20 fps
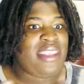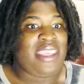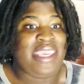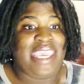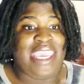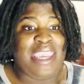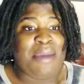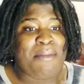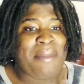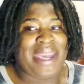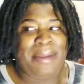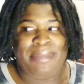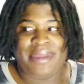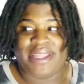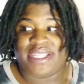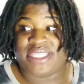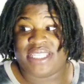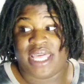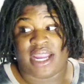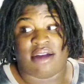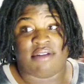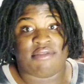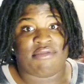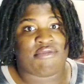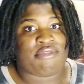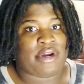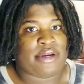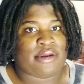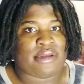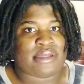It might be to like a
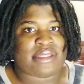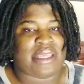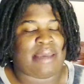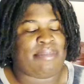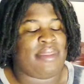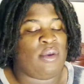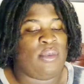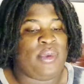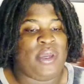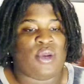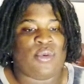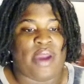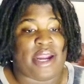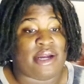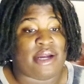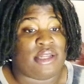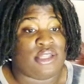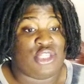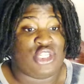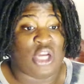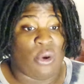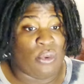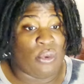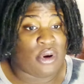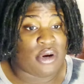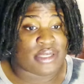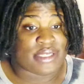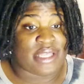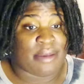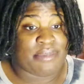friend or something, and we crack a
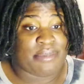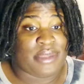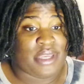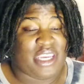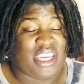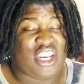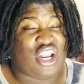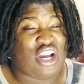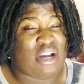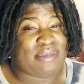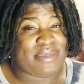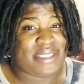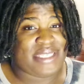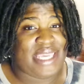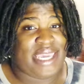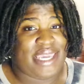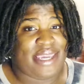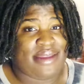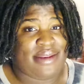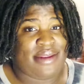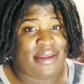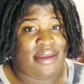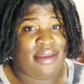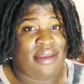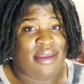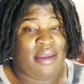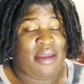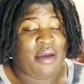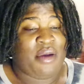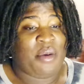joke or something, you know what I'm saying?
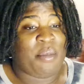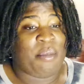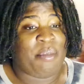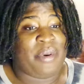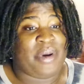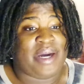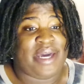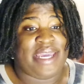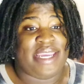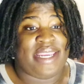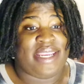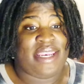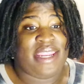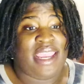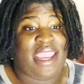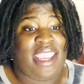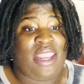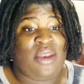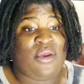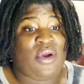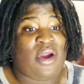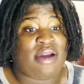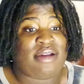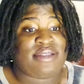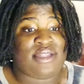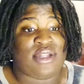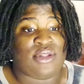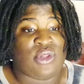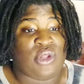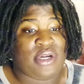But in regards
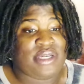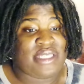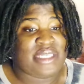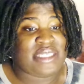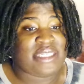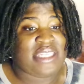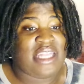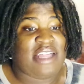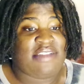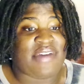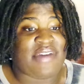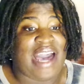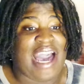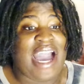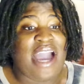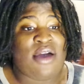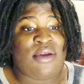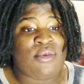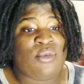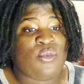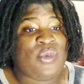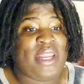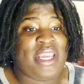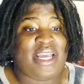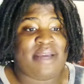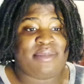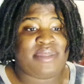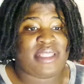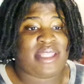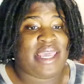to looks and stuff, I
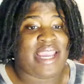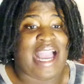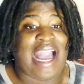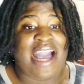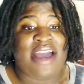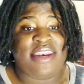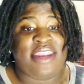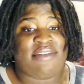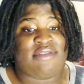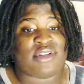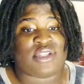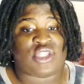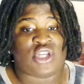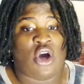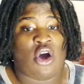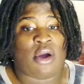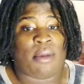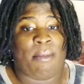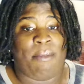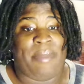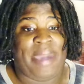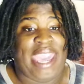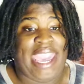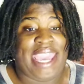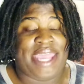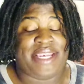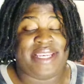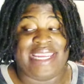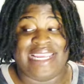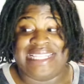never talk
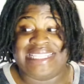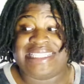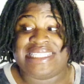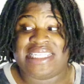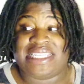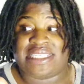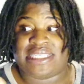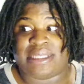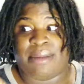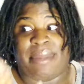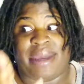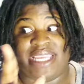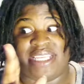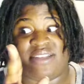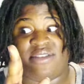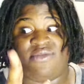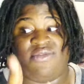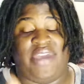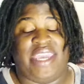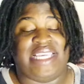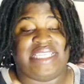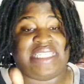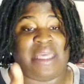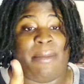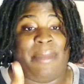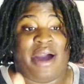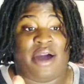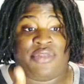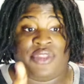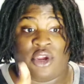bad into somebody's face
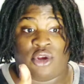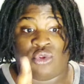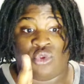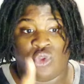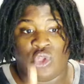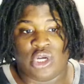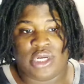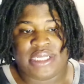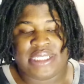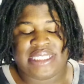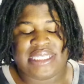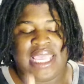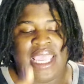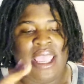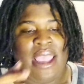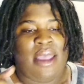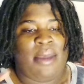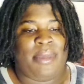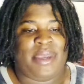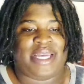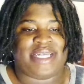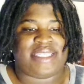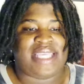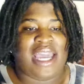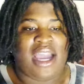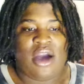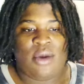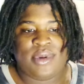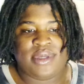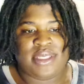about their looks, because
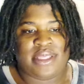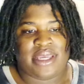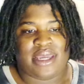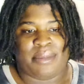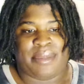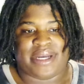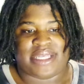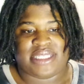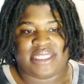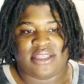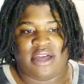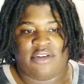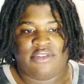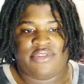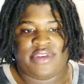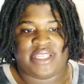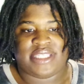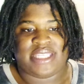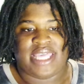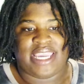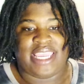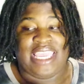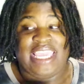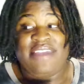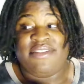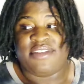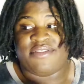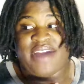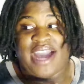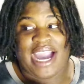I always look at myself and it's like,
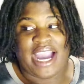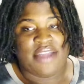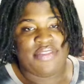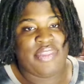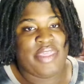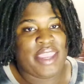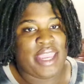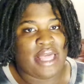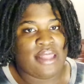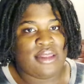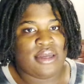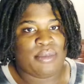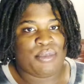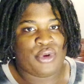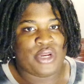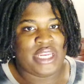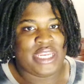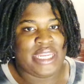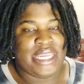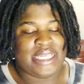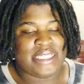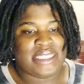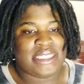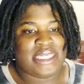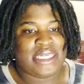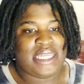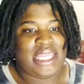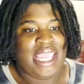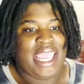even if I think I look pretty decent,